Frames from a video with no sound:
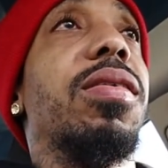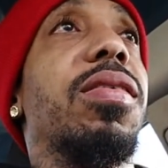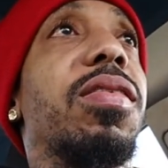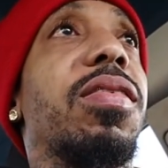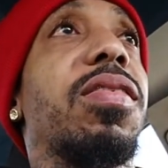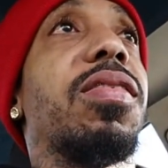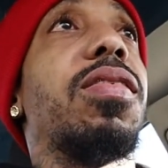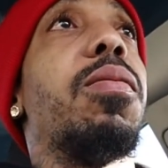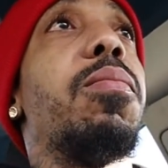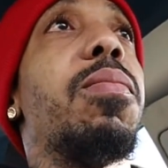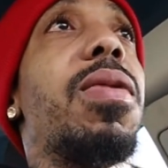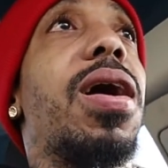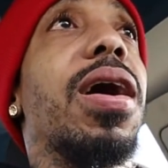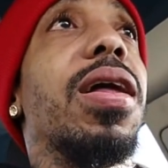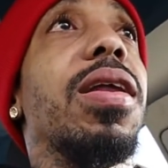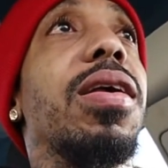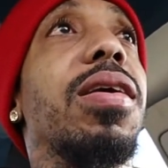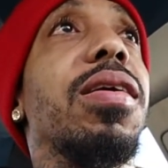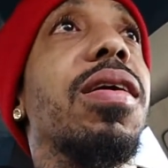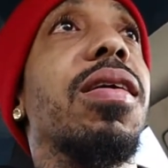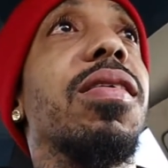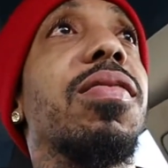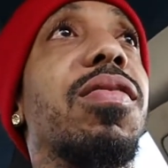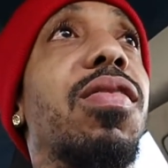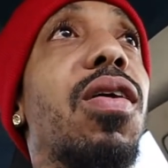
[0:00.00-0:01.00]

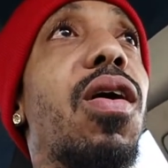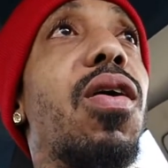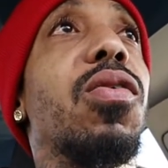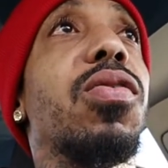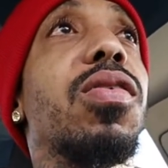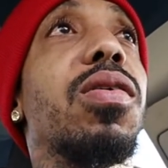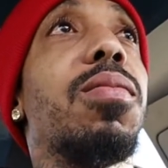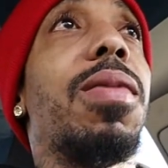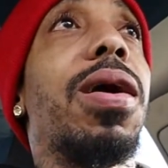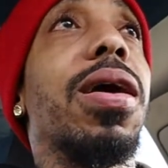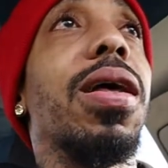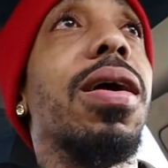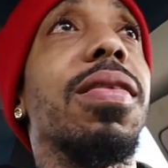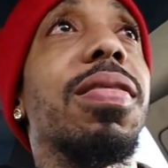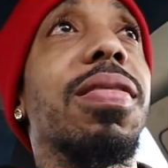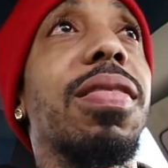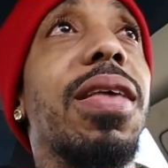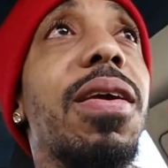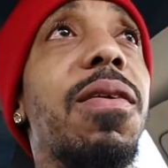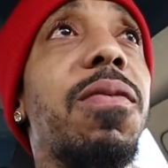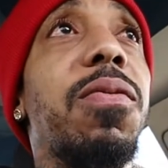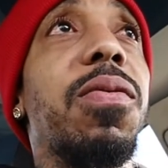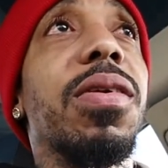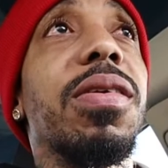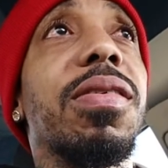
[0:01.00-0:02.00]
A
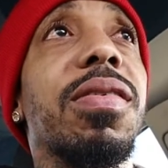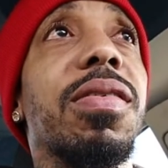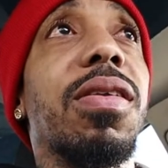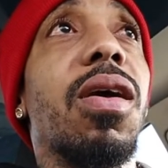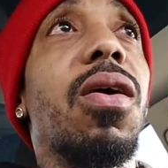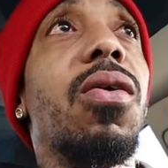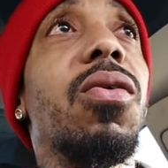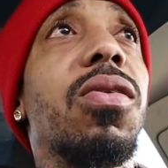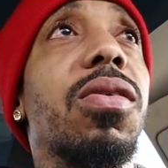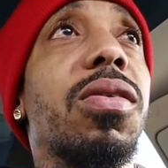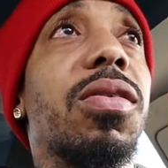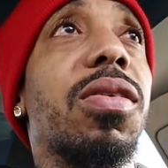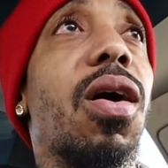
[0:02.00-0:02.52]
thief with a